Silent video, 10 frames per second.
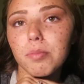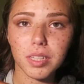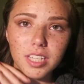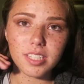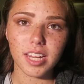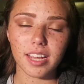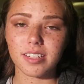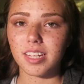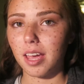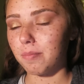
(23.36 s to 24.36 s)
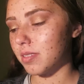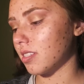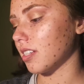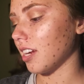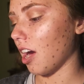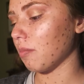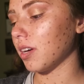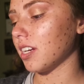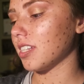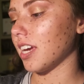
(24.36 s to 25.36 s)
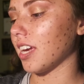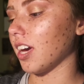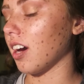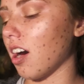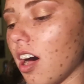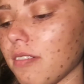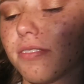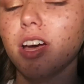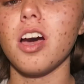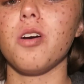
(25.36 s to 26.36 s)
please take tips. Now I'm gonna take it off